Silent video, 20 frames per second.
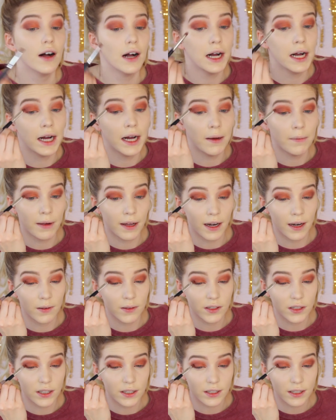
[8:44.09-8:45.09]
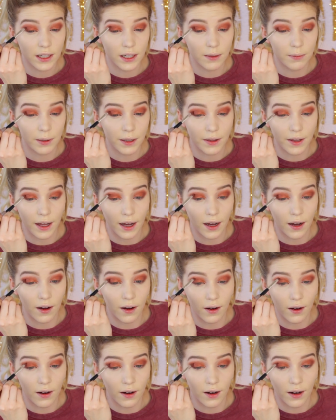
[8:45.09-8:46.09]
And I'm just gonna put that
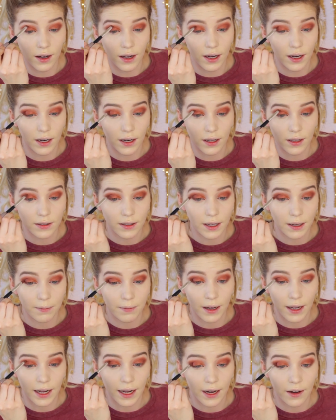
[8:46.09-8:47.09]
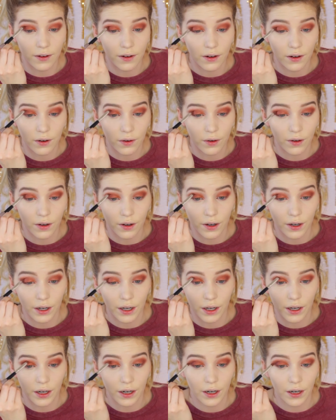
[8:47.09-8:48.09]
on like my outer corner
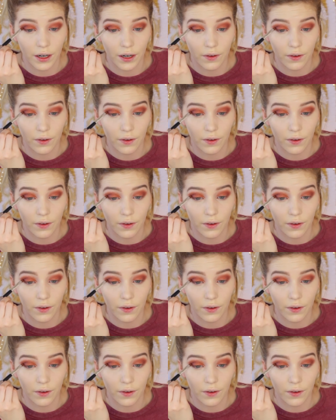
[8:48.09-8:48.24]
here,